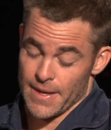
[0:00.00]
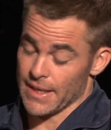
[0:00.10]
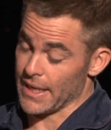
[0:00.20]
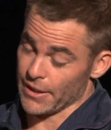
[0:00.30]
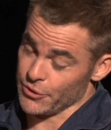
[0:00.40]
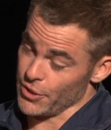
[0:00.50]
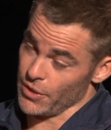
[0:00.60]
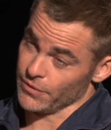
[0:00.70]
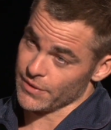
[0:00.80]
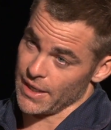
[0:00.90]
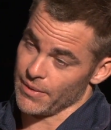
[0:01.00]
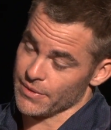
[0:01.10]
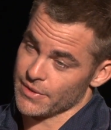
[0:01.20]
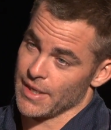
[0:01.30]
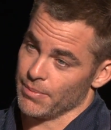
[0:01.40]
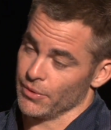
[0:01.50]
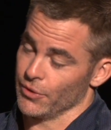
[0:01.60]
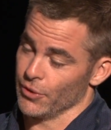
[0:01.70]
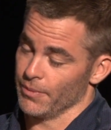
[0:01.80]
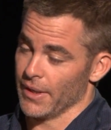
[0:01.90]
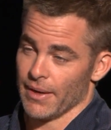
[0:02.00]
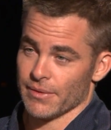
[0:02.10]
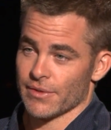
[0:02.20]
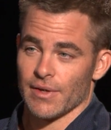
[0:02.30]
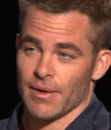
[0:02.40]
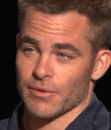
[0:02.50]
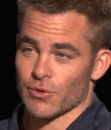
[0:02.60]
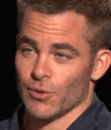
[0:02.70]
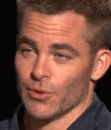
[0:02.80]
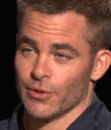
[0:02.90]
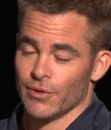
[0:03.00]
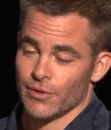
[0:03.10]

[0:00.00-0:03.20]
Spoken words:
Indiana Jones, and I was Temple of Doom, and I was sold.